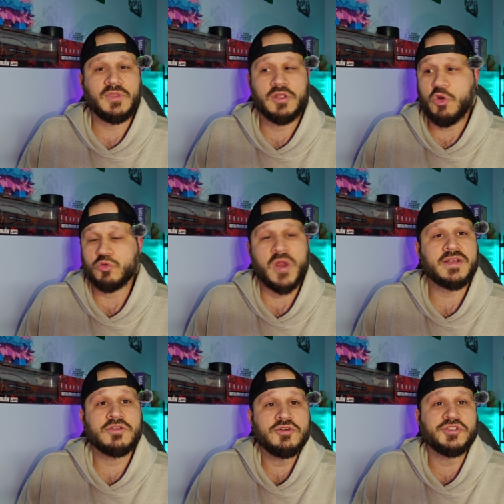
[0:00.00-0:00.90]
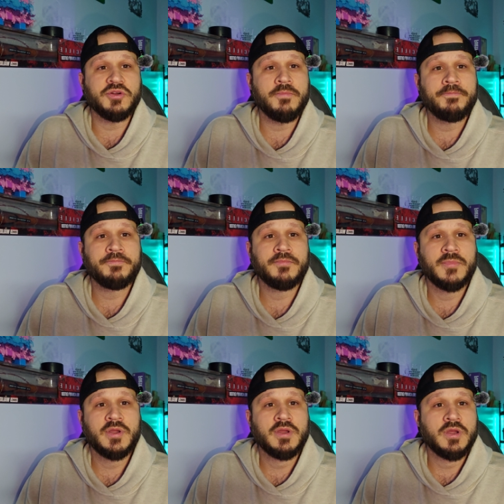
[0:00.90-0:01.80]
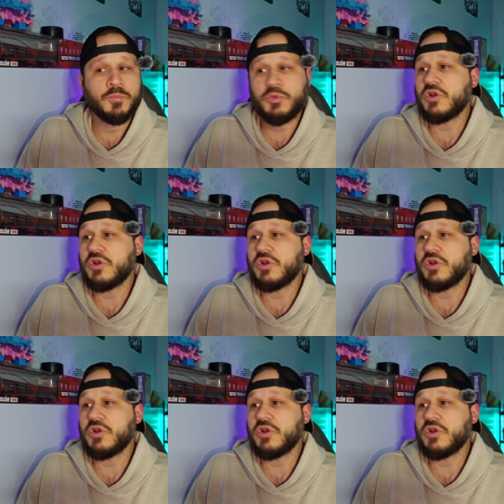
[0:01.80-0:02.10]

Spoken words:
Go right to YouTube. Put